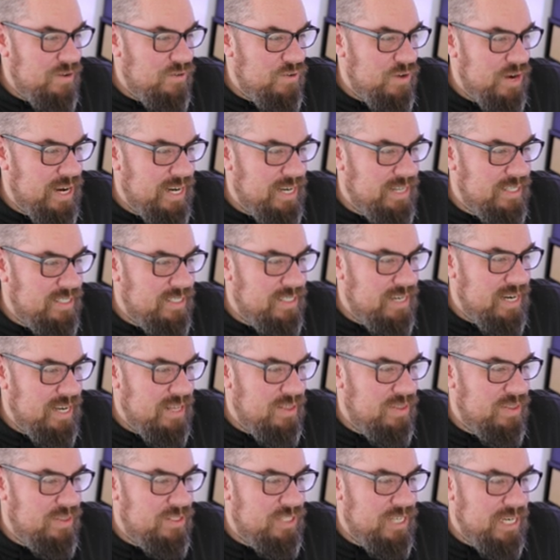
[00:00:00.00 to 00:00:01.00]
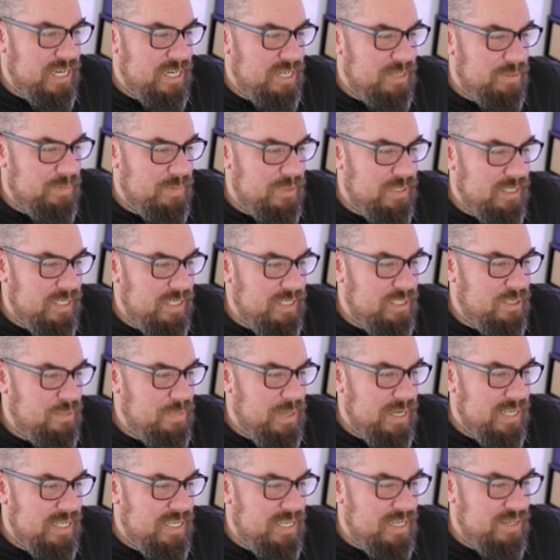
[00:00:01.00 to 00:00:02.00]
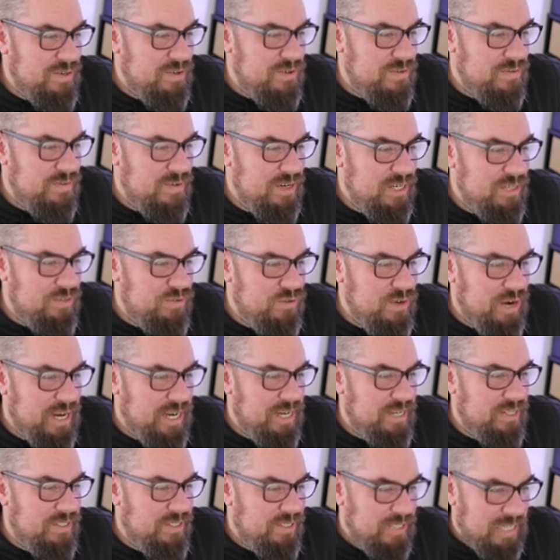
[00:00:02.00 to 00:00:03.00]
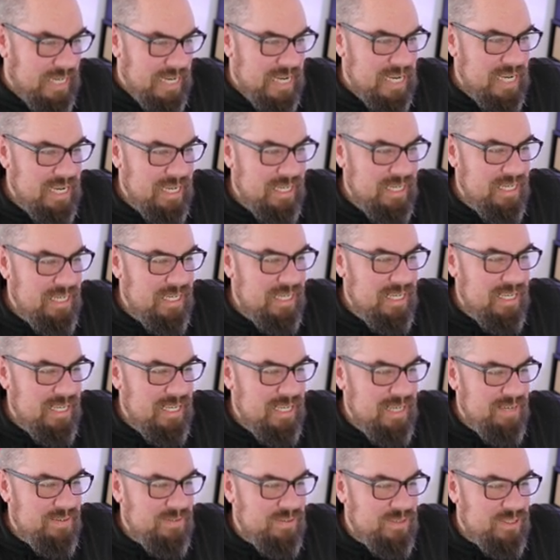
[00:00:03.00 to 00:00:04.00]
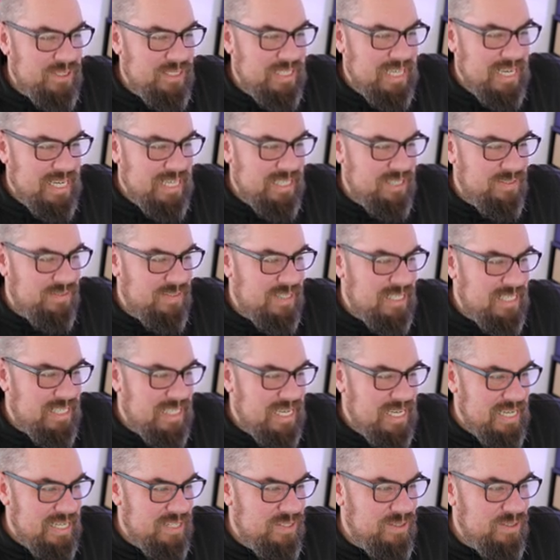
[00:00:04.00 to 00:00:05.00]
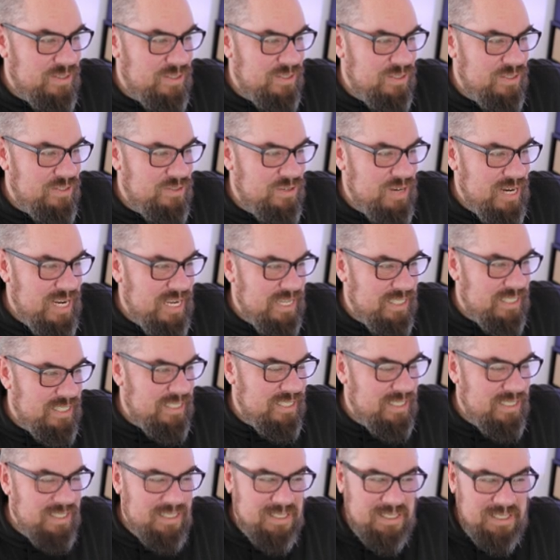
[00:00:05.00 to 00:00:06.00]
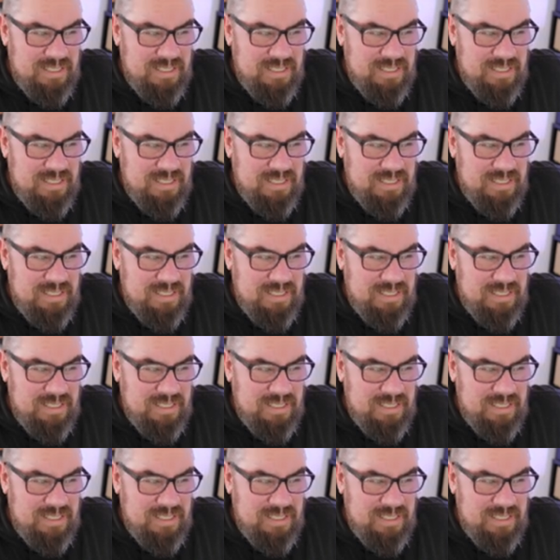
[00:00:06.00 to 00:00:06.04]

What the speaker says: Regular health checkups, inspecting your fish regularly for signs of disease or stress.